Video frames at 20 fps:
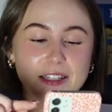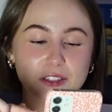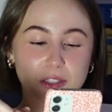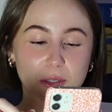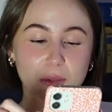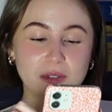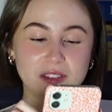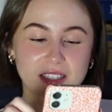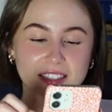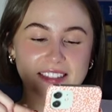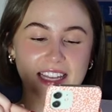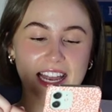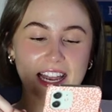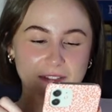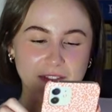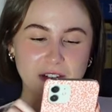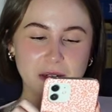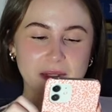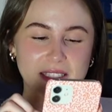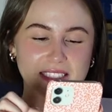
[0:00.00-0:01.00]
told us
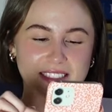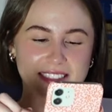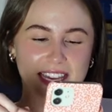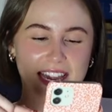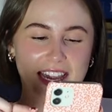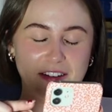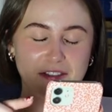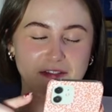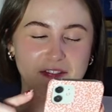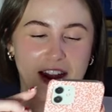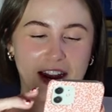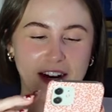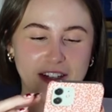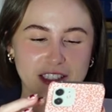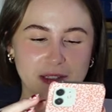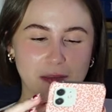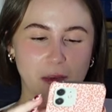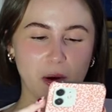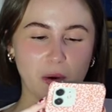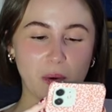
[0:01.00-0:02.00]
everyone is getting
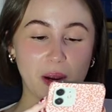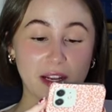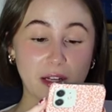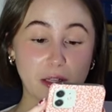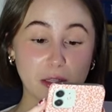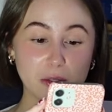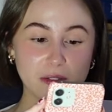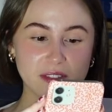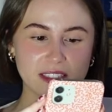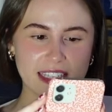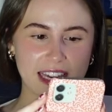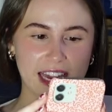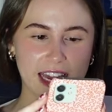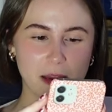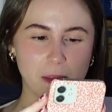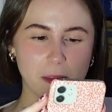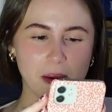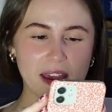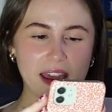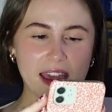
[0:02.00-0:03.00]
fired tomorrow, including
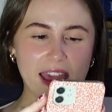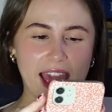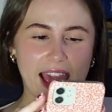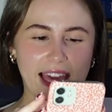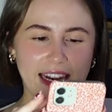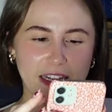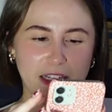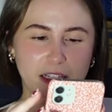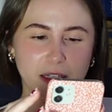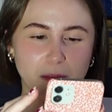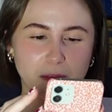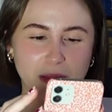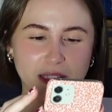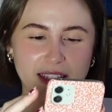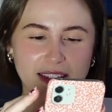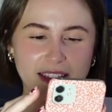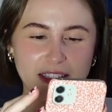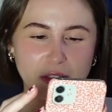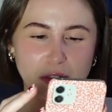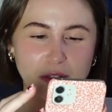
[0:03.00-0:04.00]
him, and a
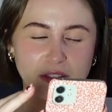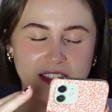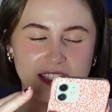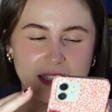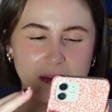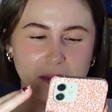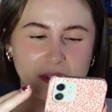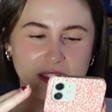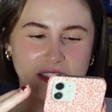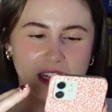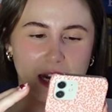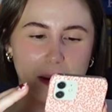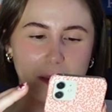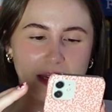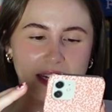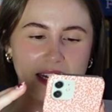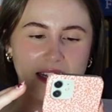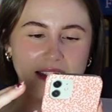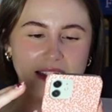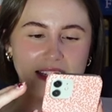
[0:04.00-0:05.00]
completely new team was
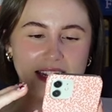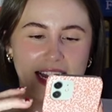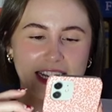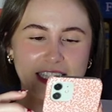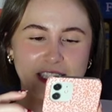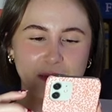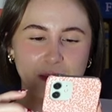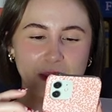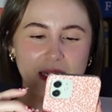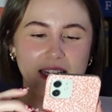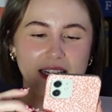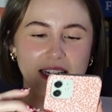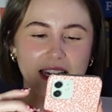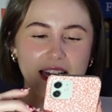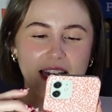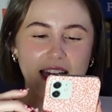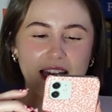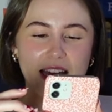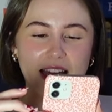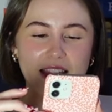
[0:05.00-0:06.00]
coming in the next week.
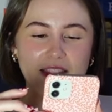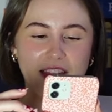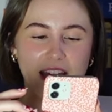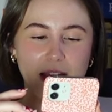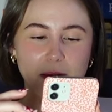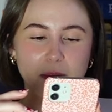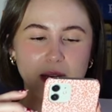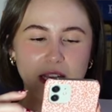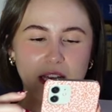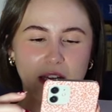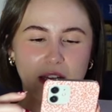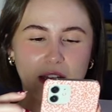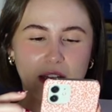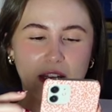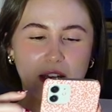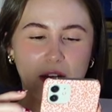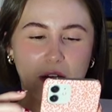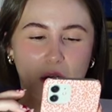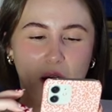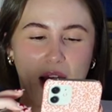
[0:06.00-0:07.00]
Then we
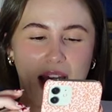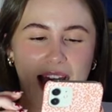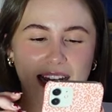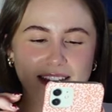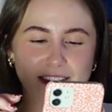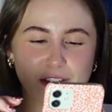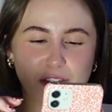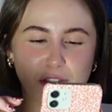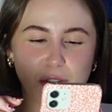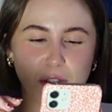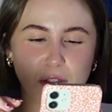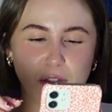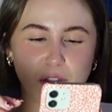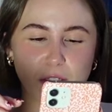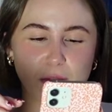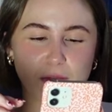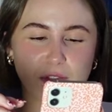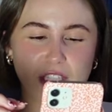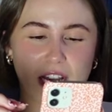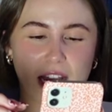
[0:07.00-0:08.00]
got added to a
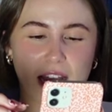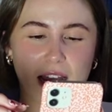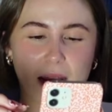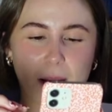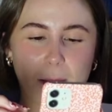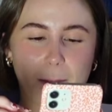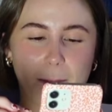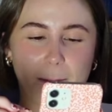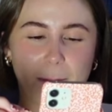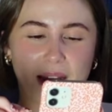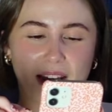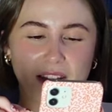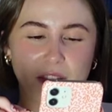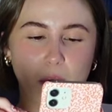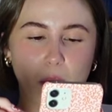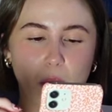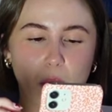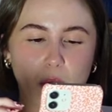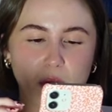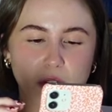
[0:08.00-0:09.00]
group chat by
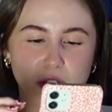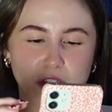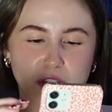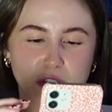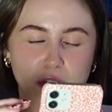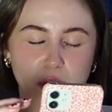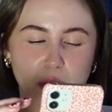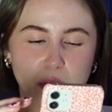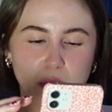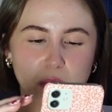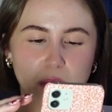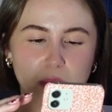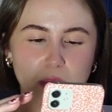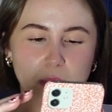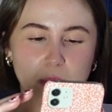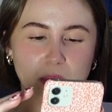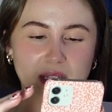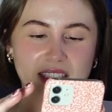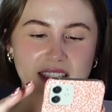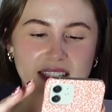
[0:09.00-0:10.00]
the owners who
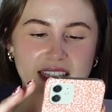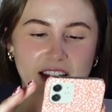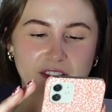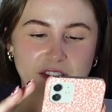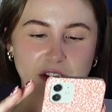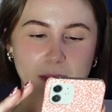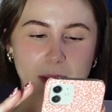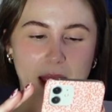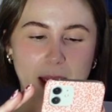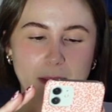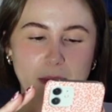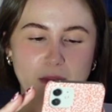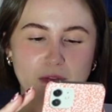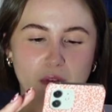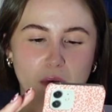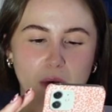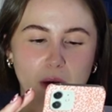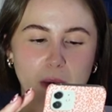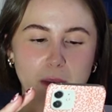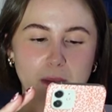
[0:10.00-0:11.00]
we'd never met
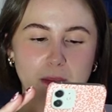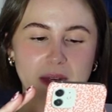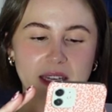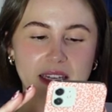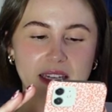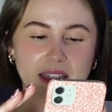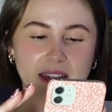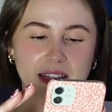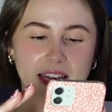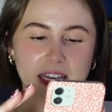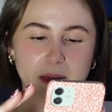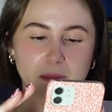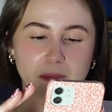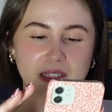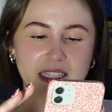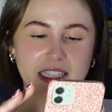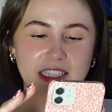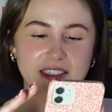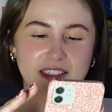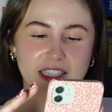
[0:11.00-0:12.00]
before, being like,
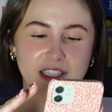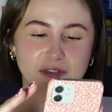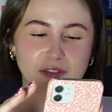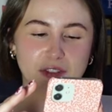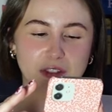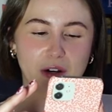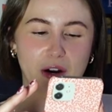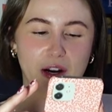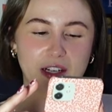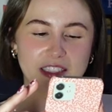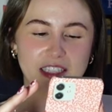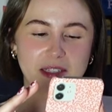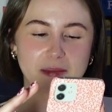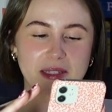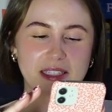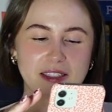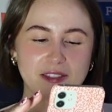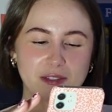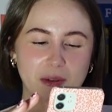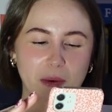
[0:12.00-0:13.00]
please disregard him,
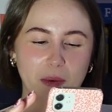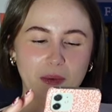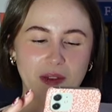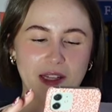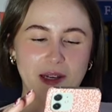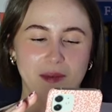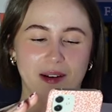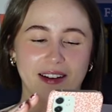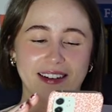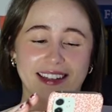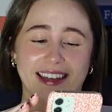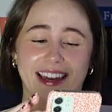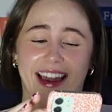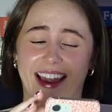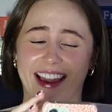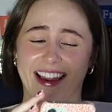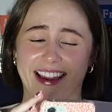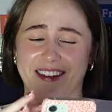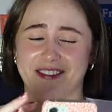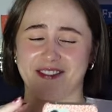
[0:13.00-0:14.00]
he's the only one
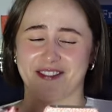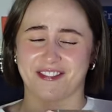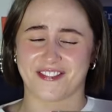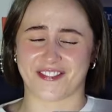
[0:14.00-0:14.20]
getting